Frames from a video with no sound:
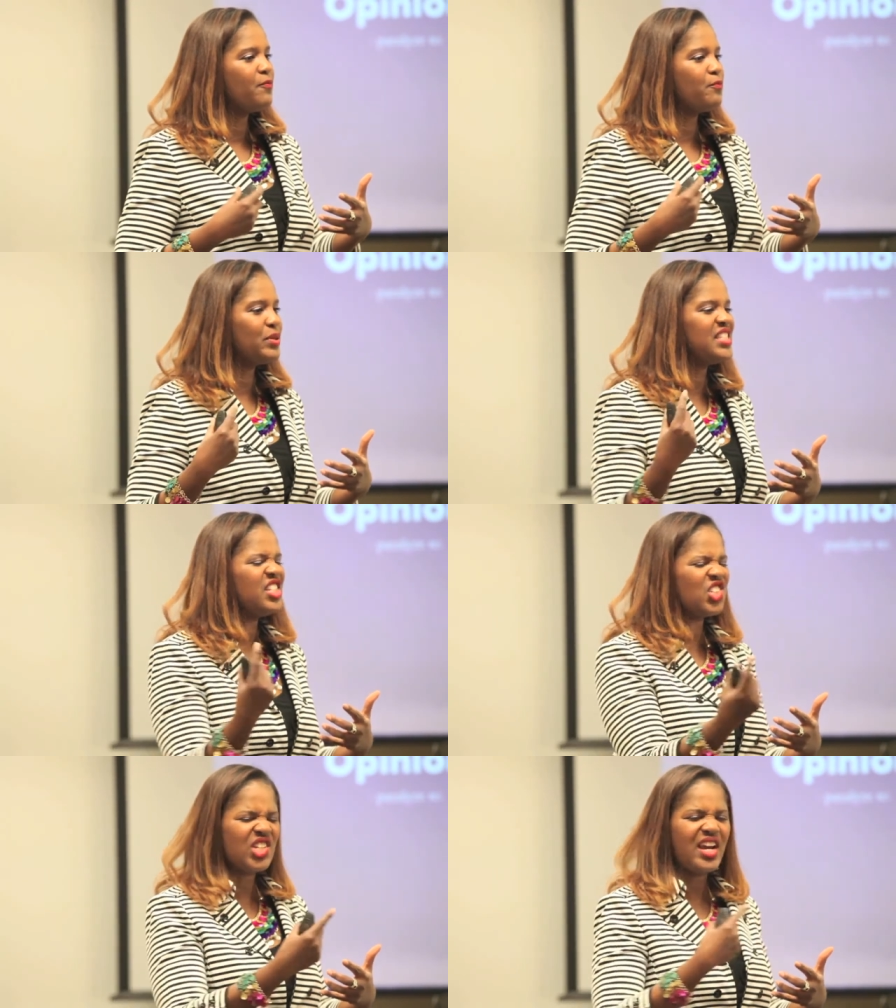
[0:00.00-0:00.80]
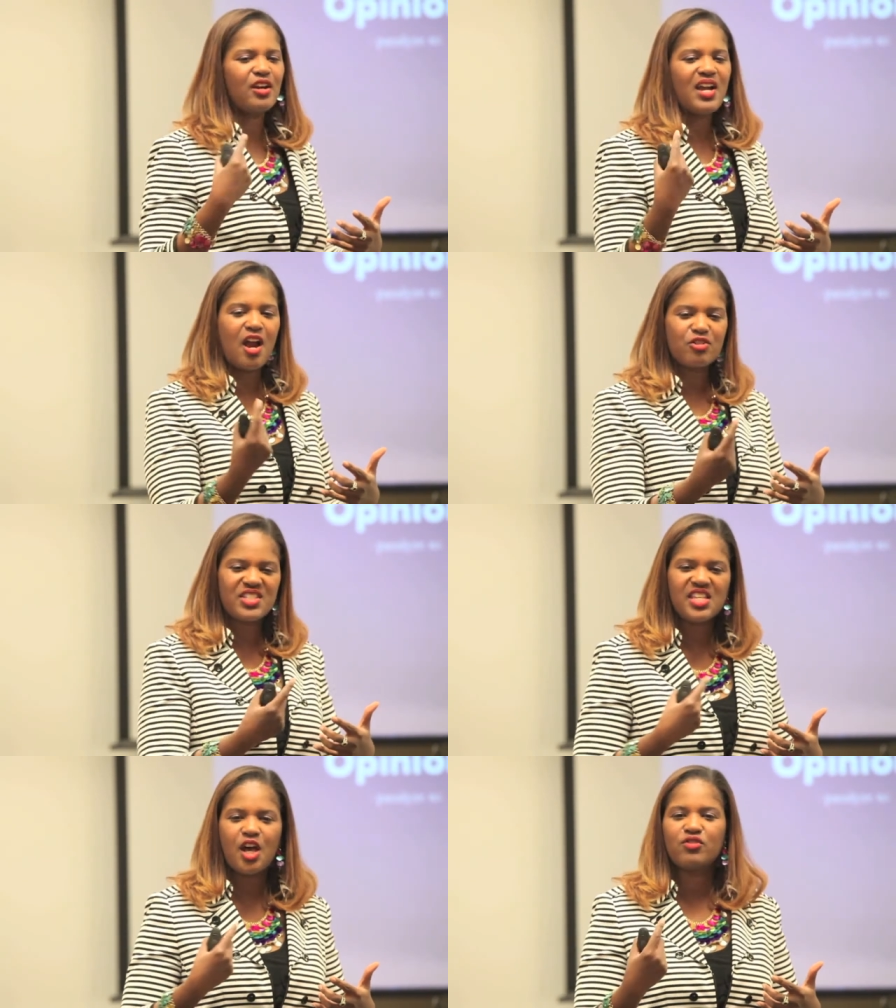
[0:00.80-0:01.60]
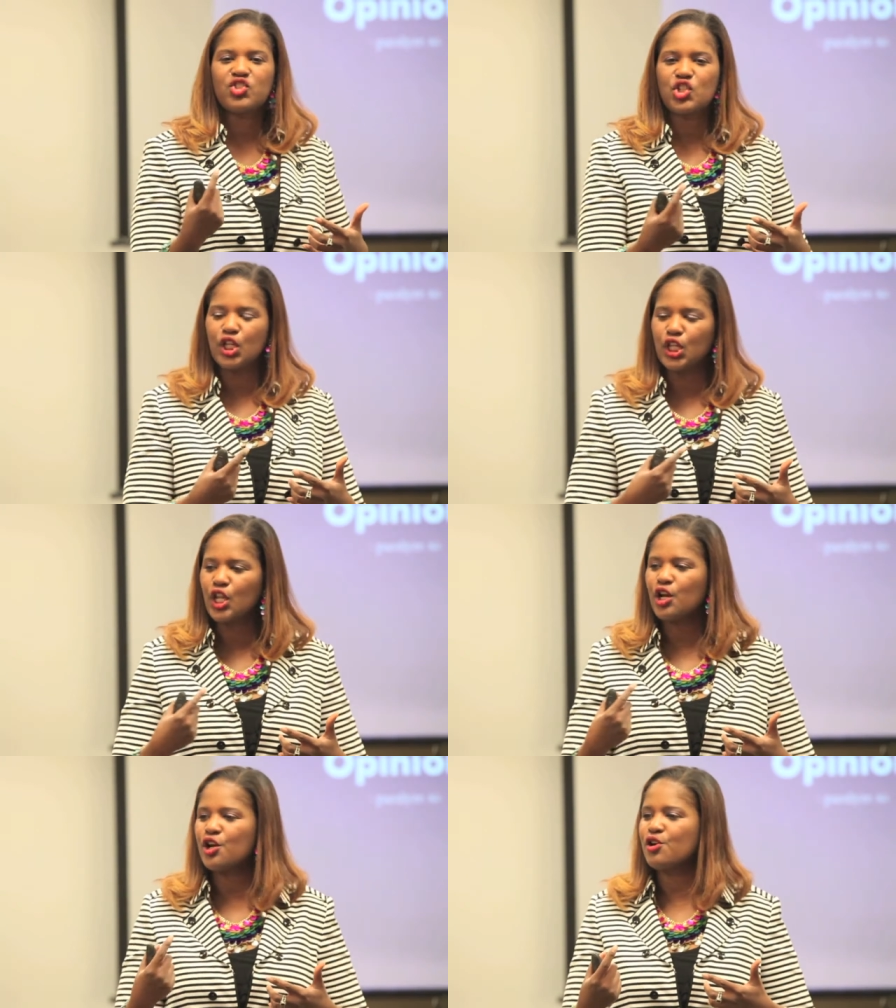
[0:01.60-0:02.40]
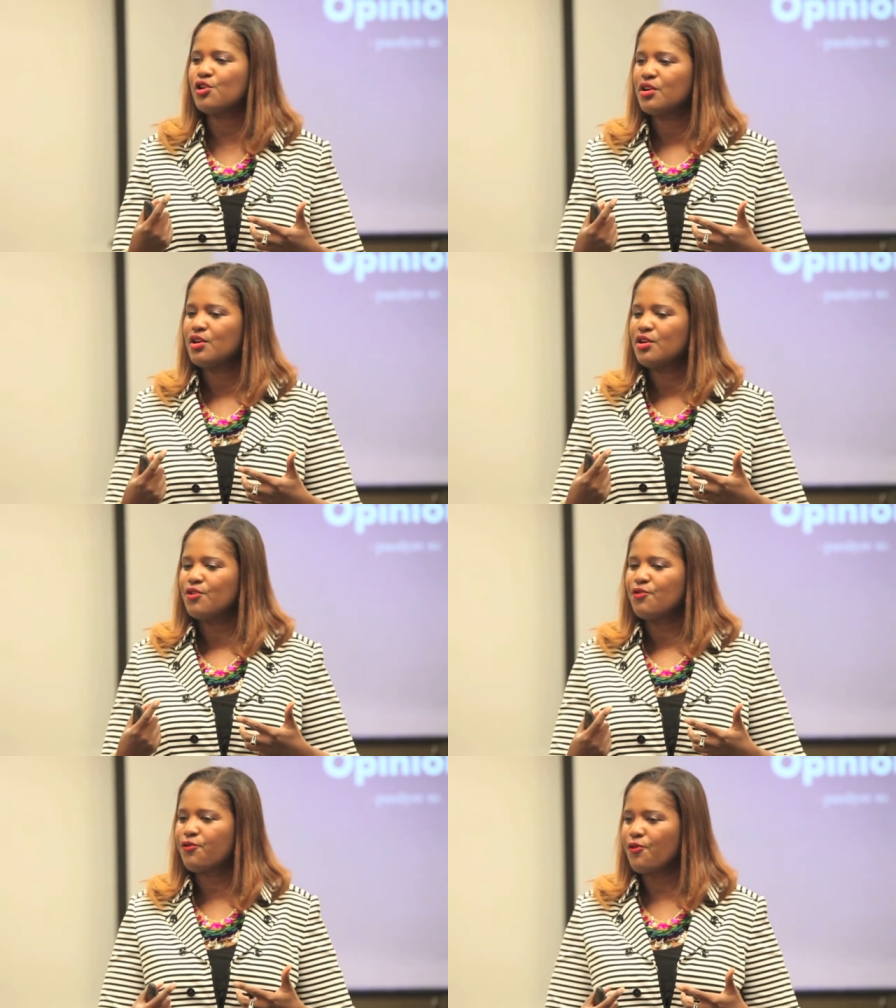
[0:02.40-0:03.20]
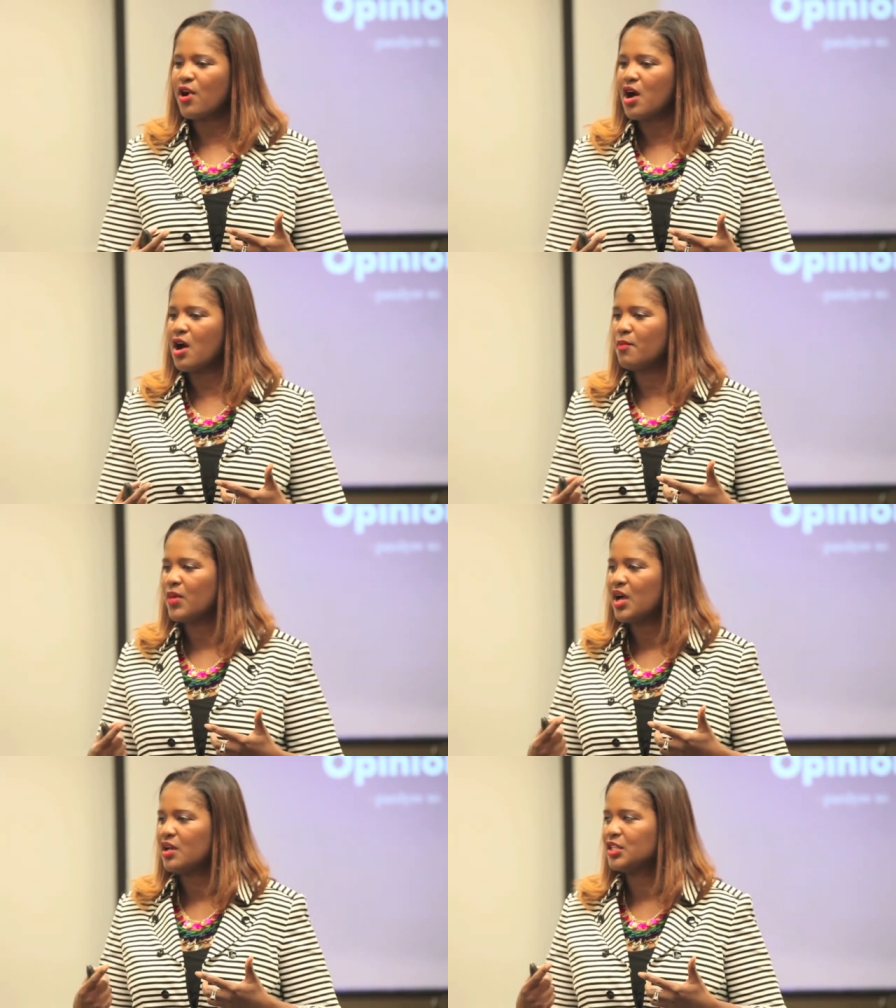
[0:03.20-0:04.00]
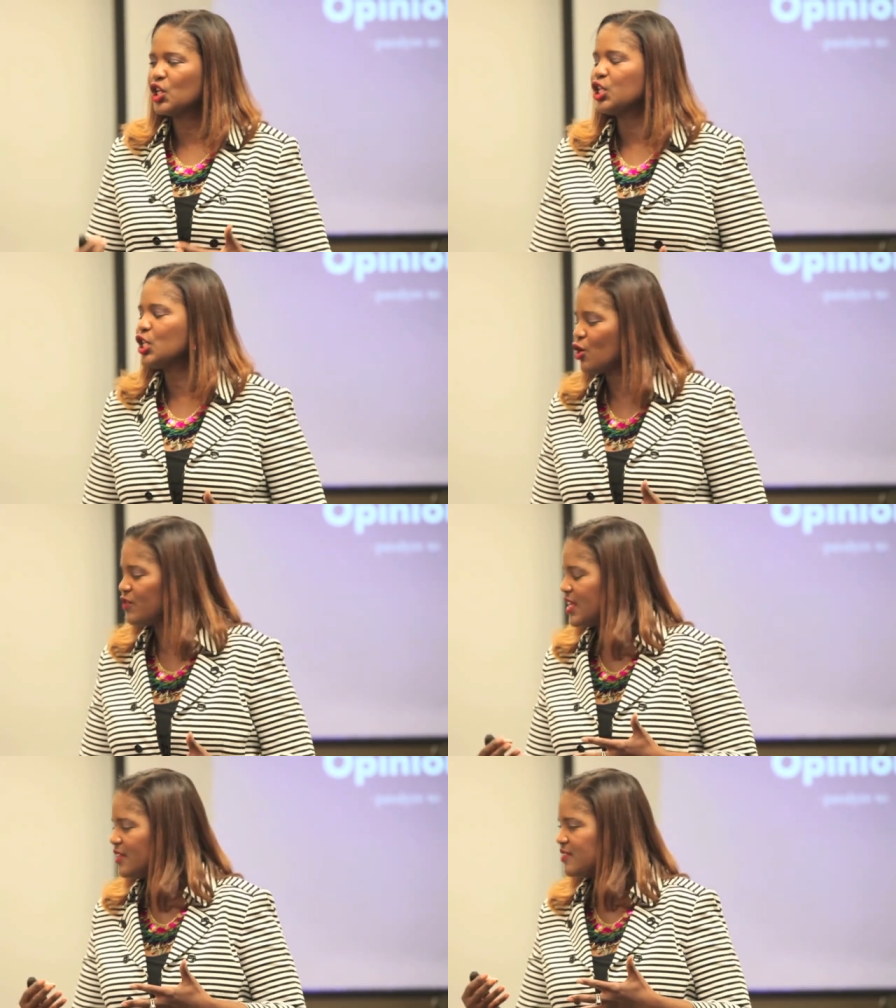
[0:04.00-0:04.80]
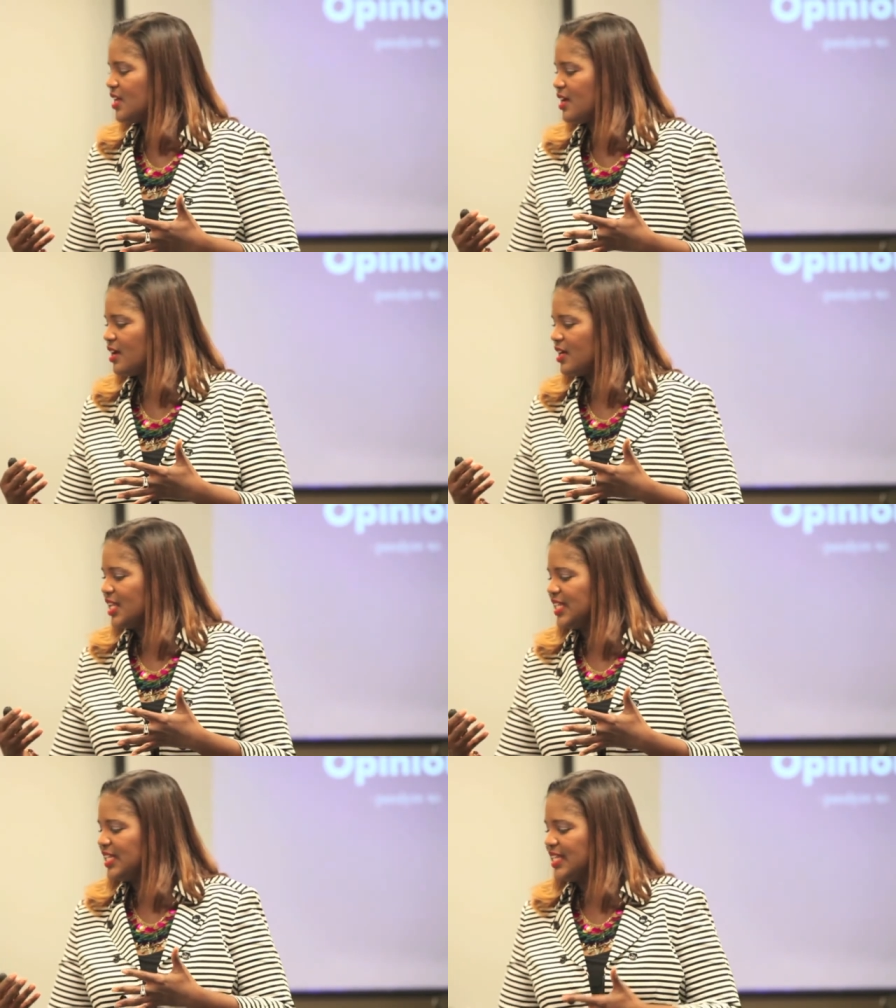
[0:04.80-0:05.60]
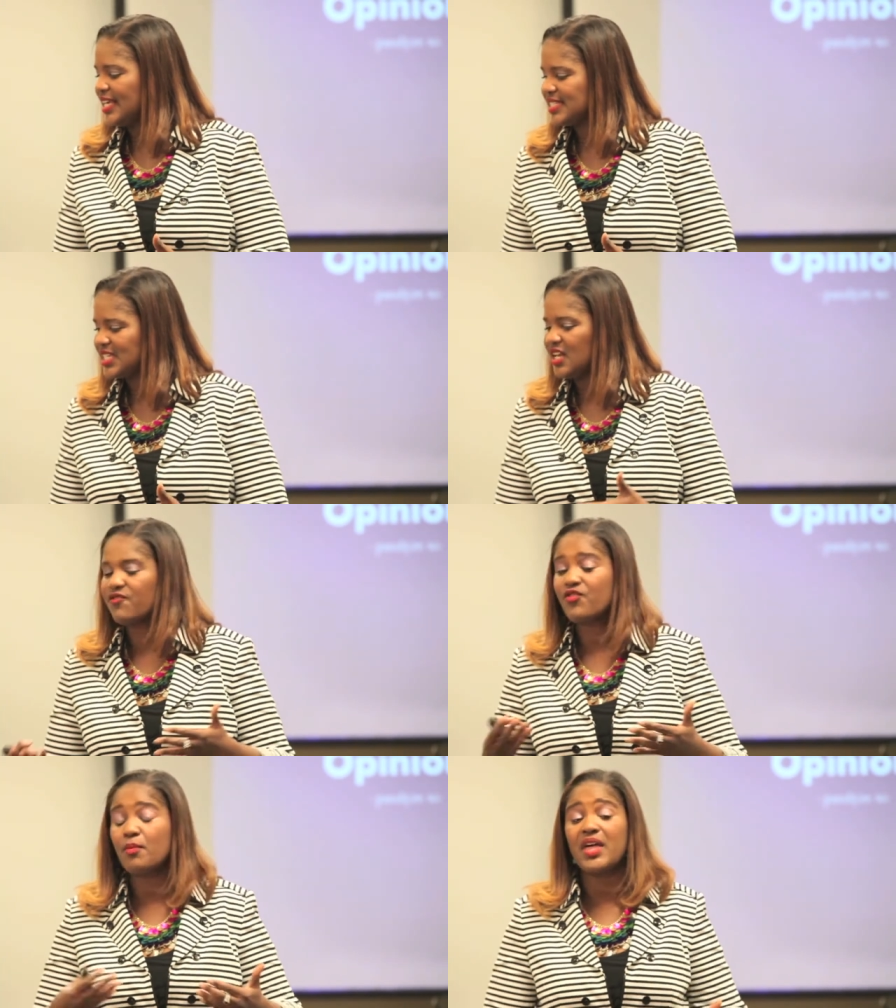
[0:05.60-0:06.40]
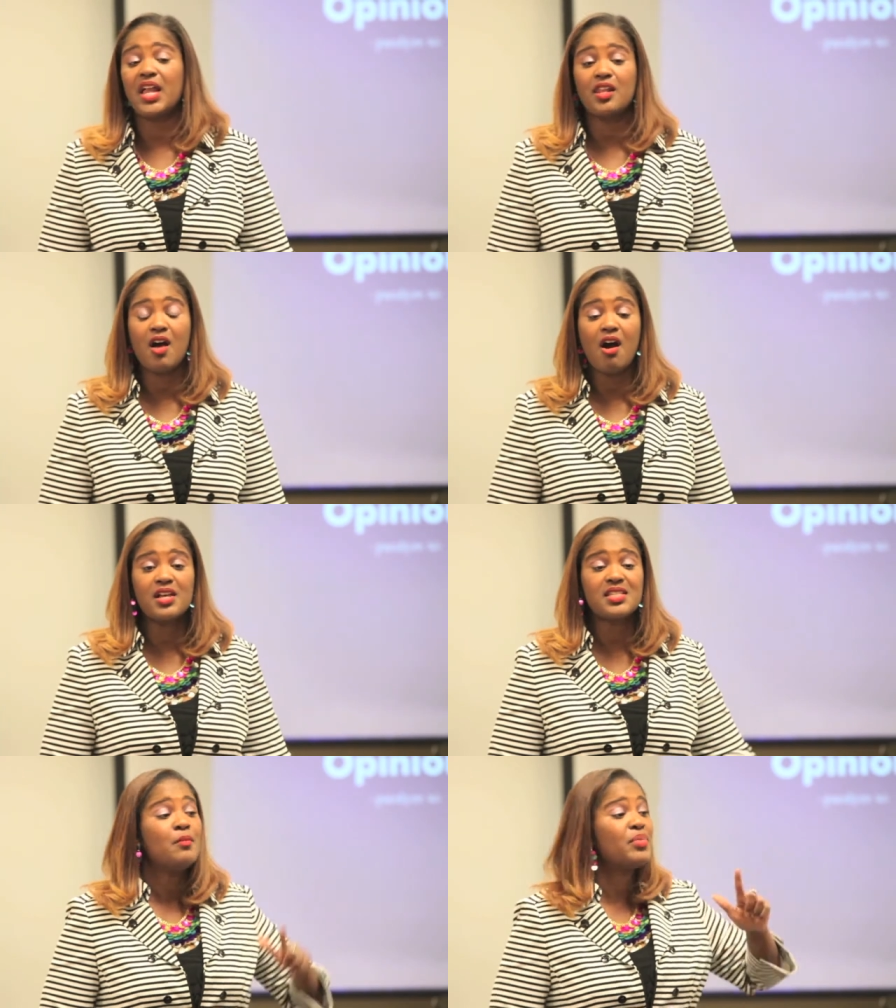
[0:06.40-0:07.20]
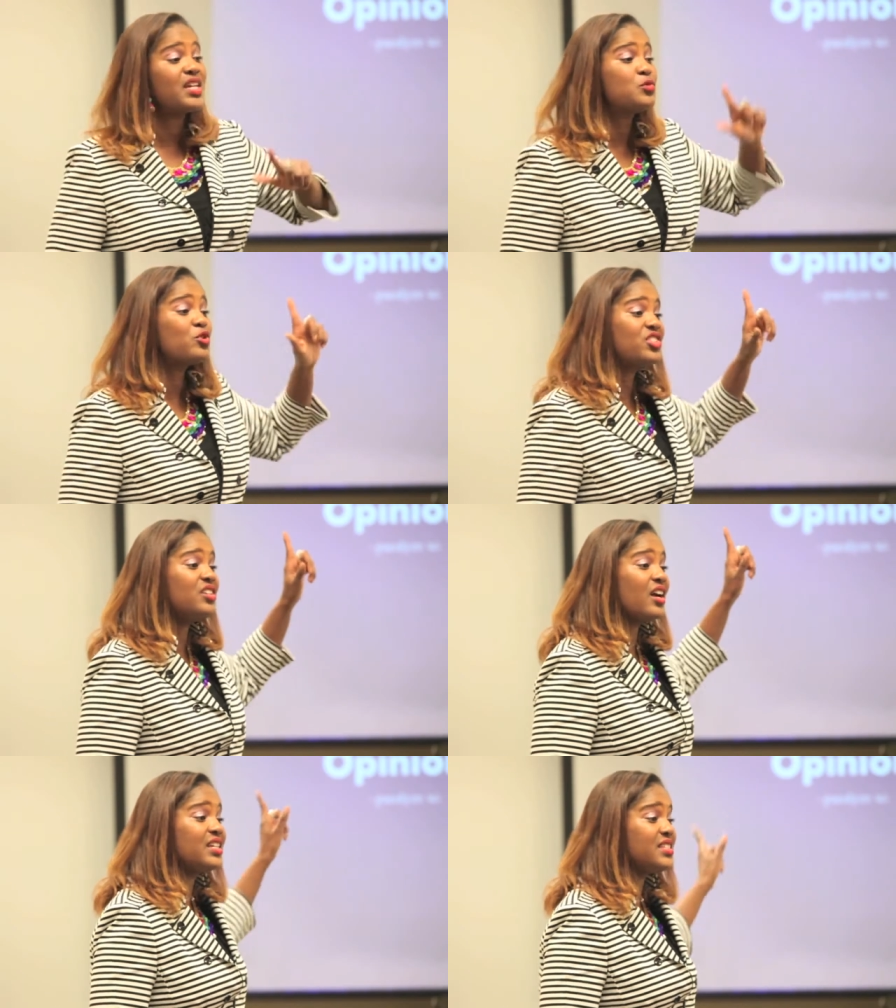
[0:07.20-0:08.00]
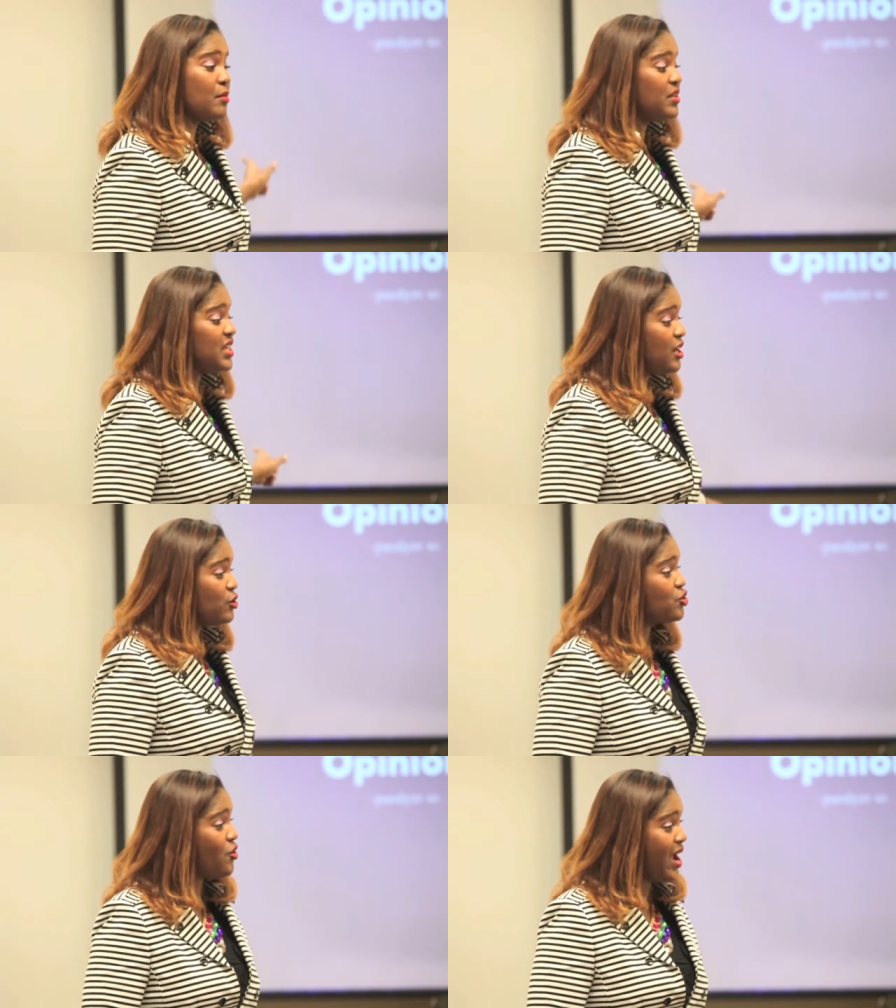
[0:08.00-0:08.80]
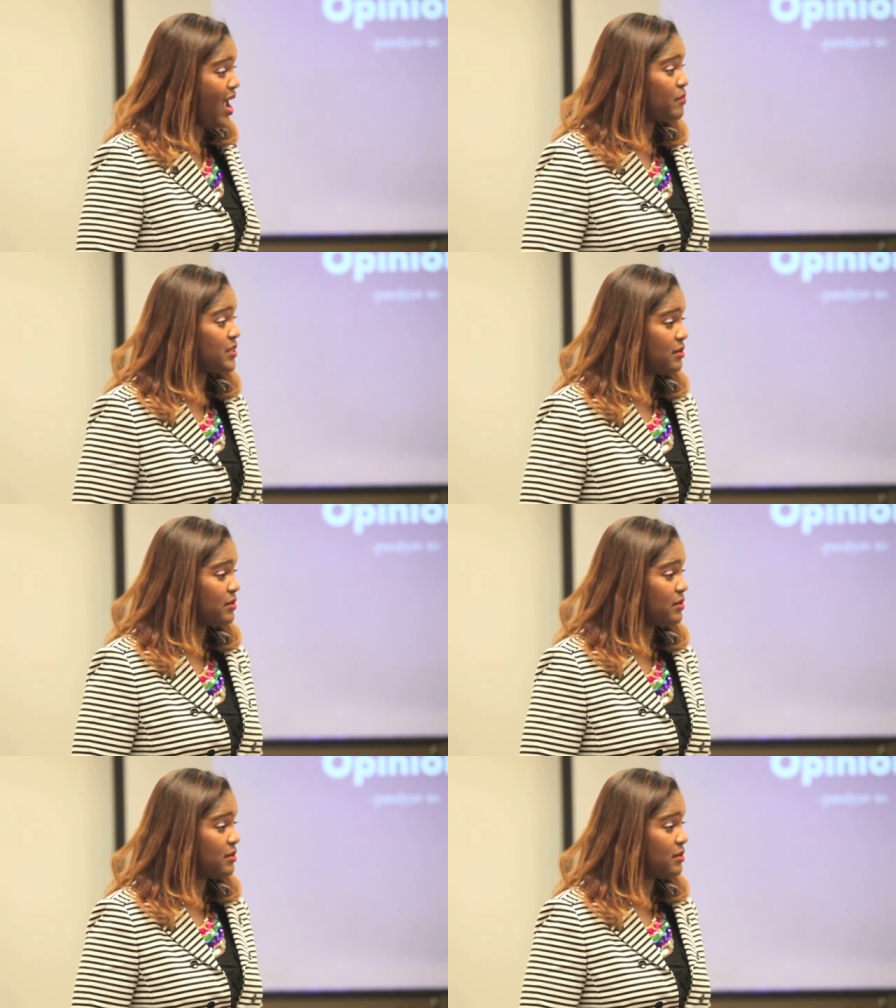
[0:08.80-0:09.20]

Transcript: positioning our, ourselves to learn from, to learn the, the lesson from that loss because we're stuck in some of the other traps.